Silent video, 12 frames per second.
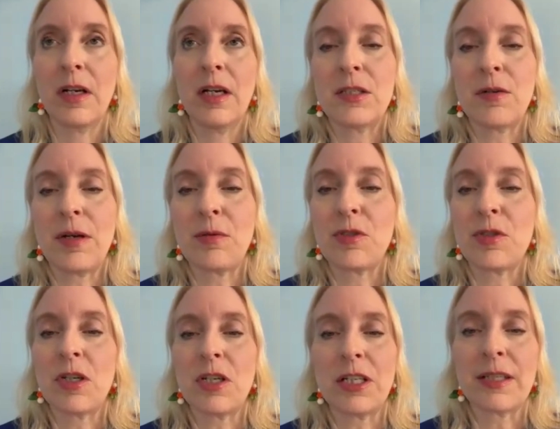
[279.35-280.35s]
So I was
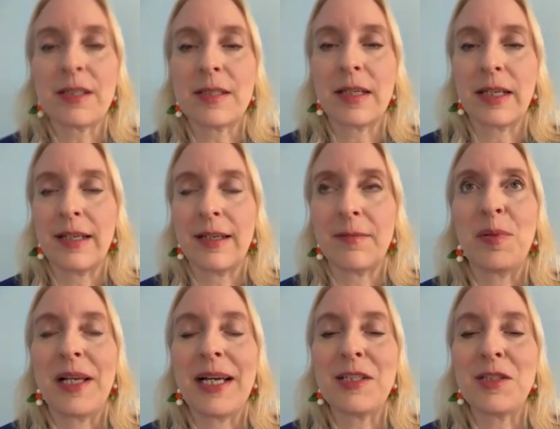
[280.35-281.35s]
all excited,
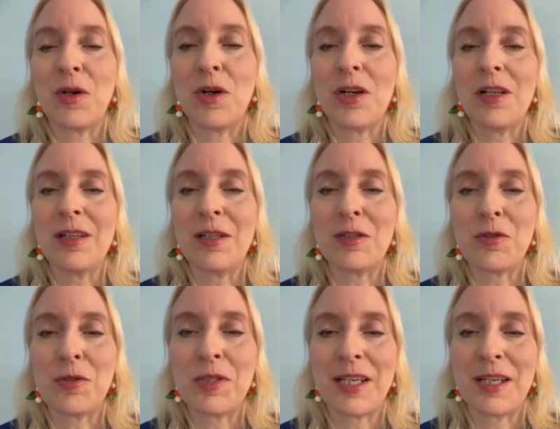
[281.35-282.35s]
applied to all
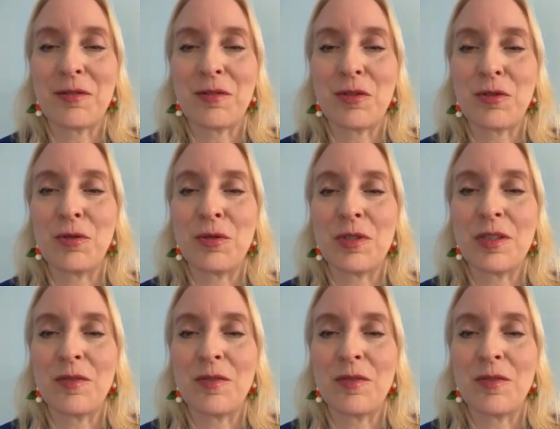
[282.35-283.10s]
ultrasound schools,